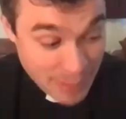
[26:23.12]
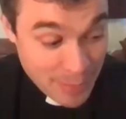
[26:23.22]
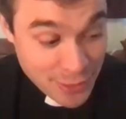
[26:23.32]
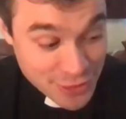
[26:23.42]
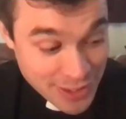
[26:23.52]

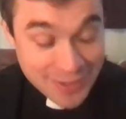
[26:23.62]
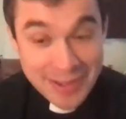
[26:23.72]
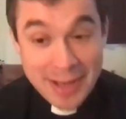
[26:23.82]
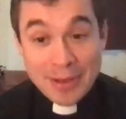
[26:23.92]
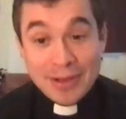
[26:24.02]
maybe you should
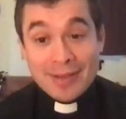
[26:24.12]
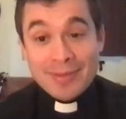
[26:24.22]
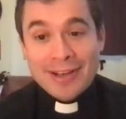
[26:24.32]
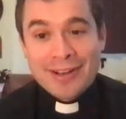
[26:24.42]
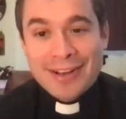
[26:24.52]
ask them. I
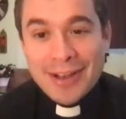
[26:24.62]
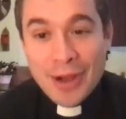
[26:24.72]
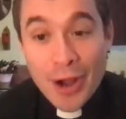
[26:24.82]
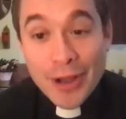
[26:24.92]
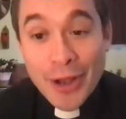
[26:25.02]
mean
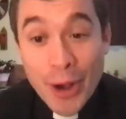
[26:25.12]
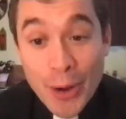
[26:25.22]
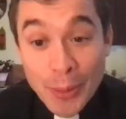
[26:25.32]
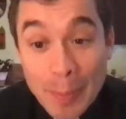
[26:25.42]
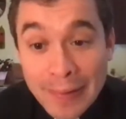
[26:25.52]
I
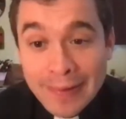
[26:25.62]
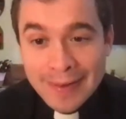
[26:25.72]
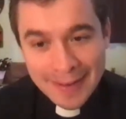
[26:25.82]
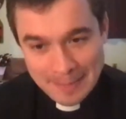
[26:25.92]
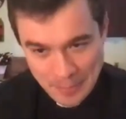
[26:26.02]

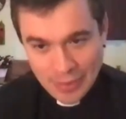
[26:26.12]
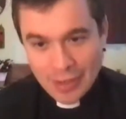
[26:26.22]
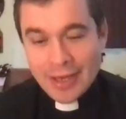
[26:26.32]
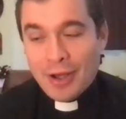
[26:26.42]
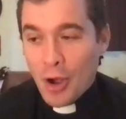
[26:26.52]

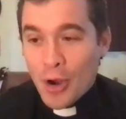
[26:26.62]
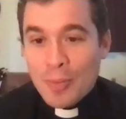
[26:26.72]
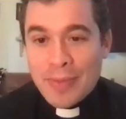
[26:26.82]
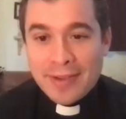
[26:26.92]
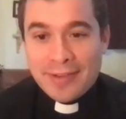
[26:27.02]

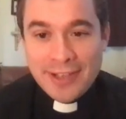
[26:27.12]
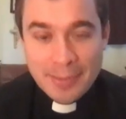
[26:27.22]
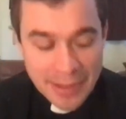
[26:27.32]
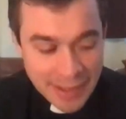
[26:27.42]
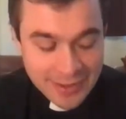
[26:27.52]
hope they
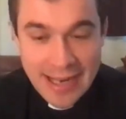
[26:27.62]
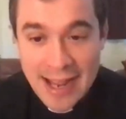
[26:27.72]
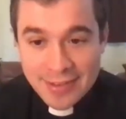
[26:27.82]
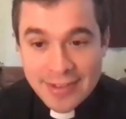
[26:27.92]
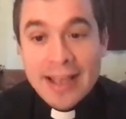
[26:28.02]
see me as an
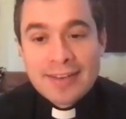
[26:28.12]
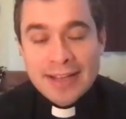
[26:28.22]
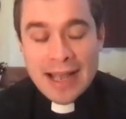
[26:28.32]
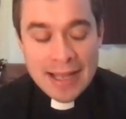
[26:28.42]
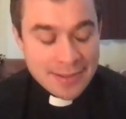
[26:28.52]

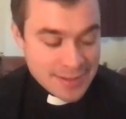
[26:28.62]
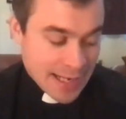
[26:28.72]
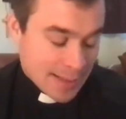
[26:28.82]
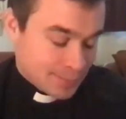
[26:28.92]
asset. And